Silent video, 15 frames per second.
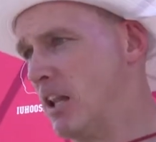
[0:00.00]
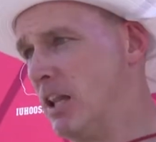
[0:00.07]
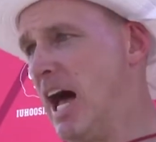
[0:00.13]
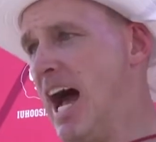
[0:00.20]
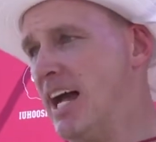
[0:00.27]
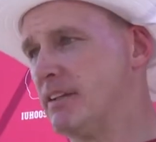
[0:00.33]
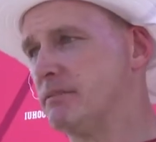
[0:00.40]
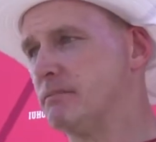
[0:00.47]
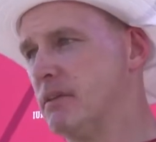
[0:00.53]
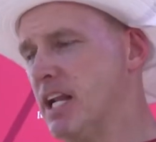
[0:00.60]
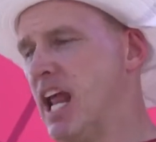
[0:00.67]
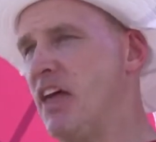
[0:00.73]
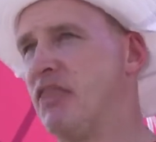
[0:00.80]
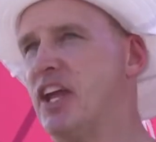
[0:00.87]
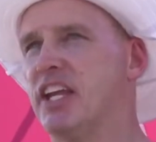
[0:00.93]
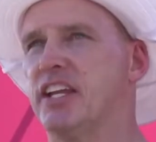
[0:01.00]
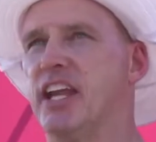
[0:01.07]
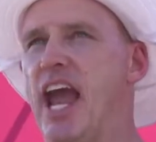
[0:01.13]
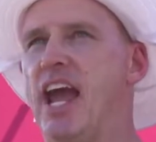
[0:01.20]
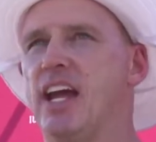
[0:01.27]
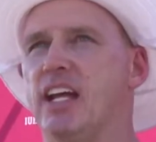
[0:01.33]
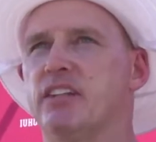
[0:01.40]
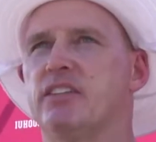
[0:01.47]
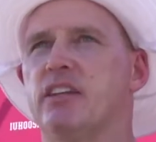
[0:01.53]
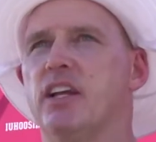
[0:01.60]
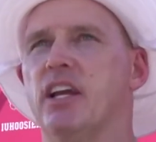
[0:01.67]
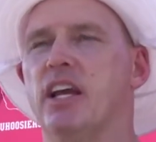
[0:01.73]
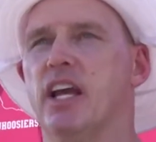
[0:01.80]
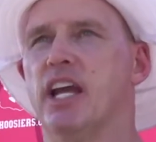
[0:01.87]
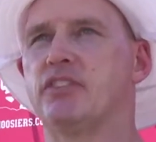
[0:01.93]
A lot. And I think
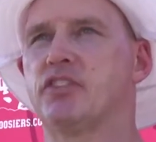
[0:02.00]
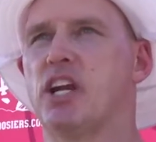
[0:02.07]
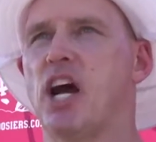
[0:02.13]
it's